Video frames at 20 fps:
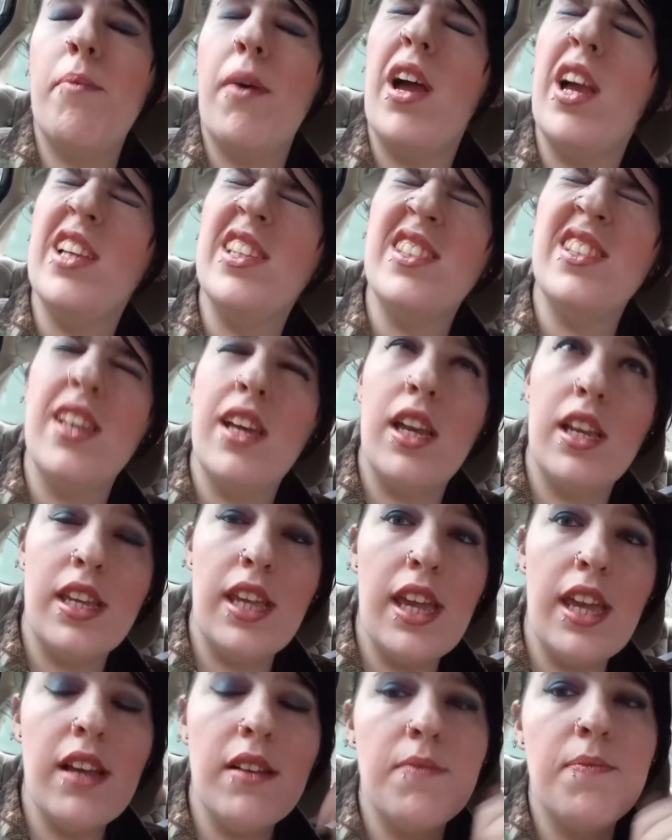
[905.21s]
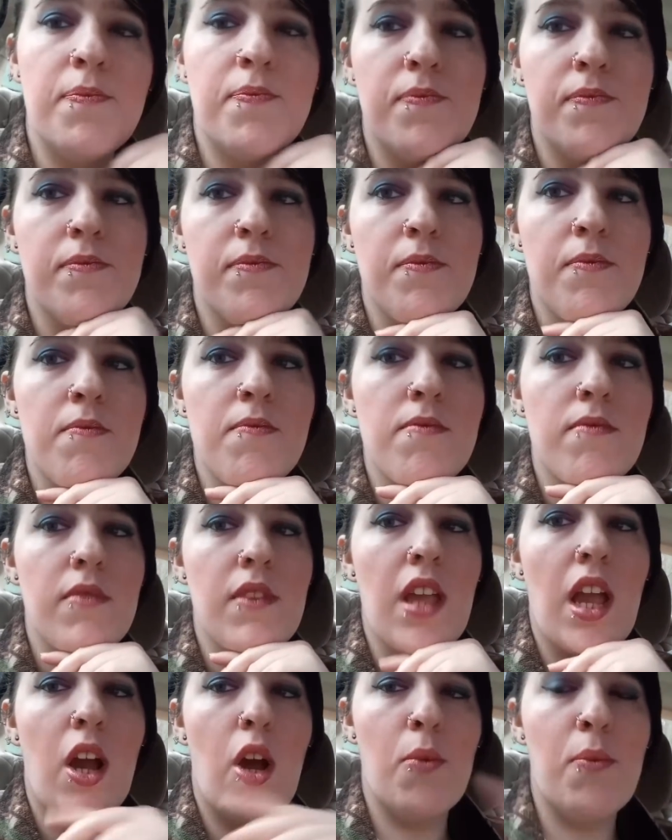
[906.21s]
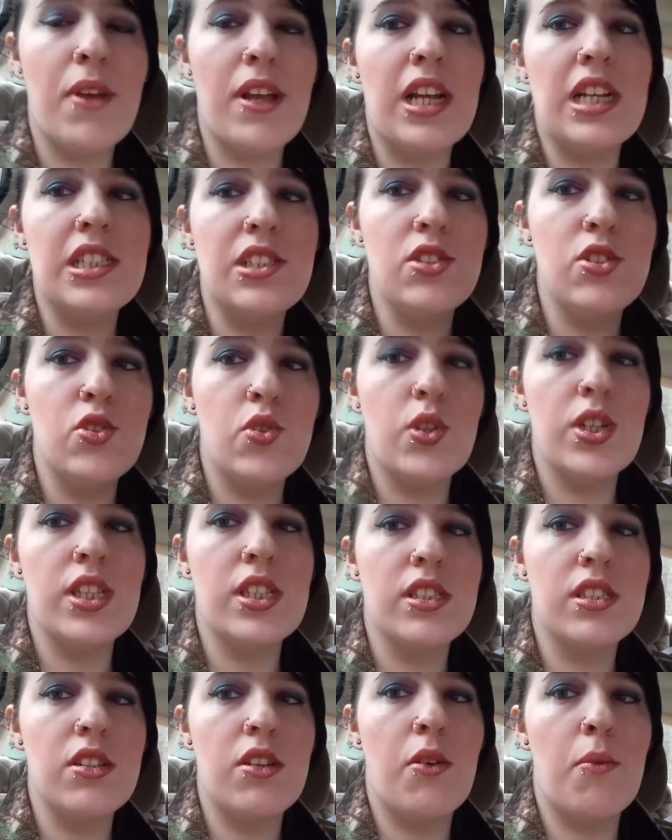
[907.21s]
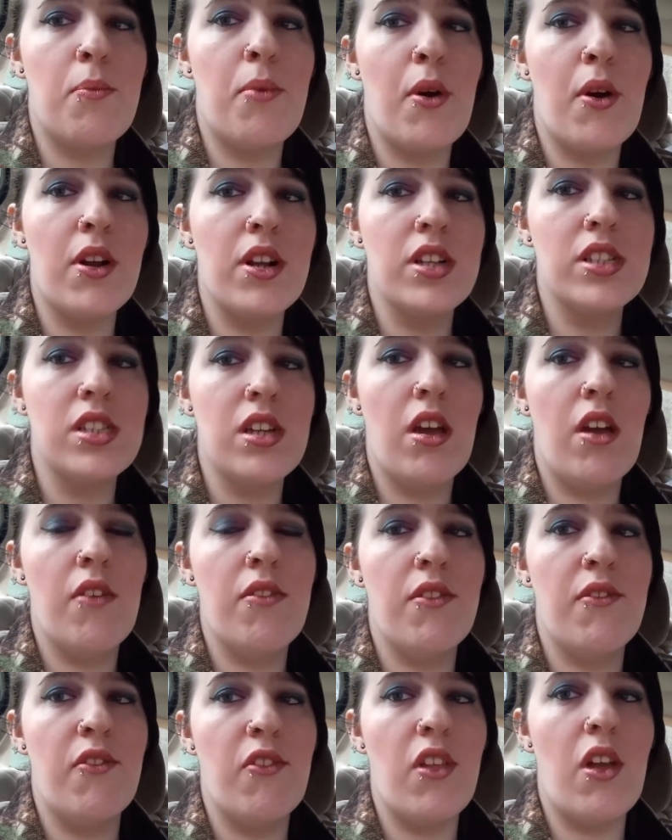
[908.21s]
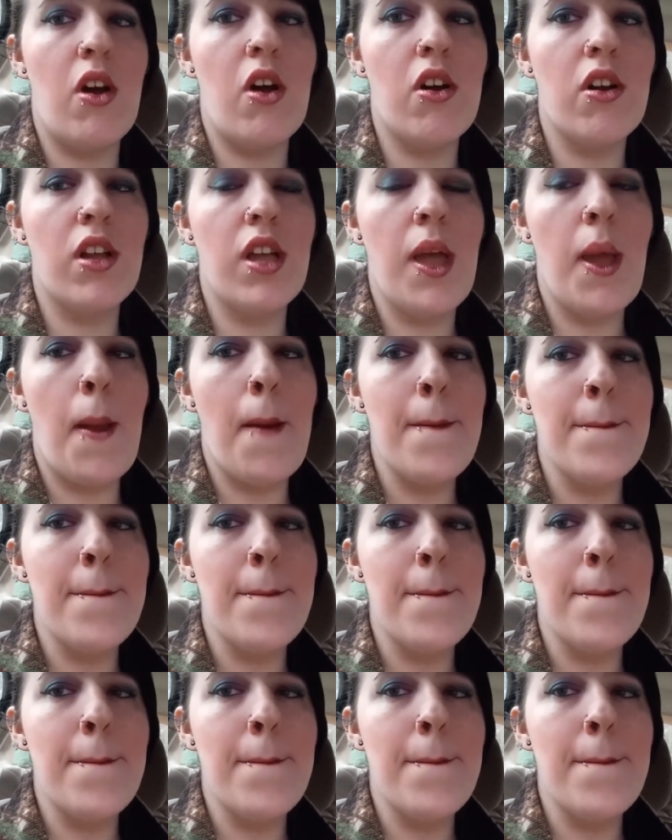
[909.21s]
But yeah, hope you guys enjoyed this little part of the vlog.